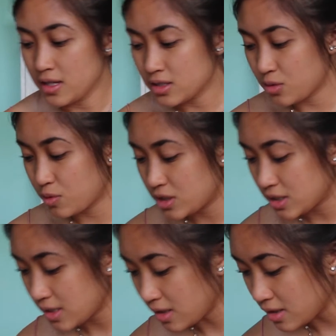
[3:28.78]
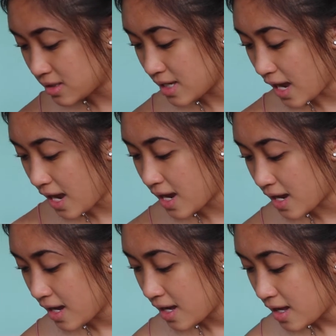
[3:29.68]
So we're just gonna
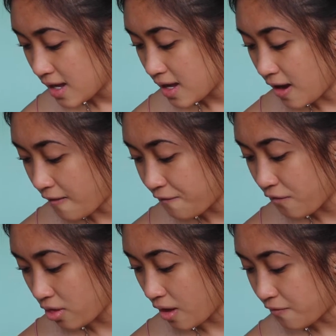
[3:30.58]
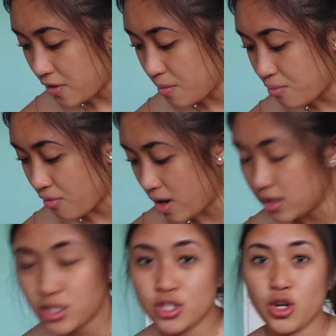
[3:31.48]
take a fluffy
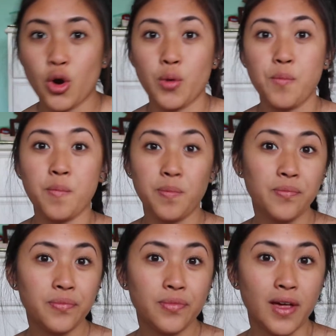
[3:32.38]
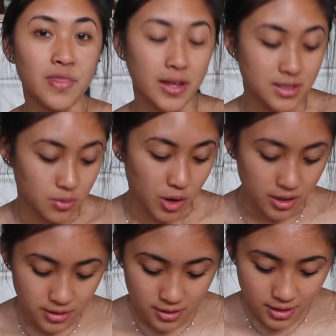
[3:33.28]
brush like this
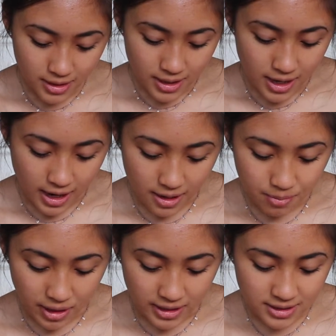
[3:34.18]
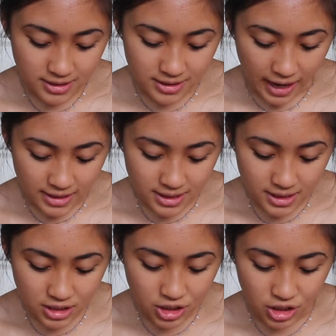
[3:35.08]
one and apply
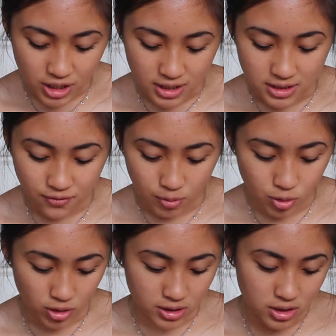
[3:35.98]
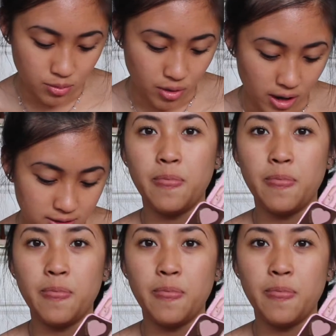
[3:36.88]
satin sheets from crease to brow.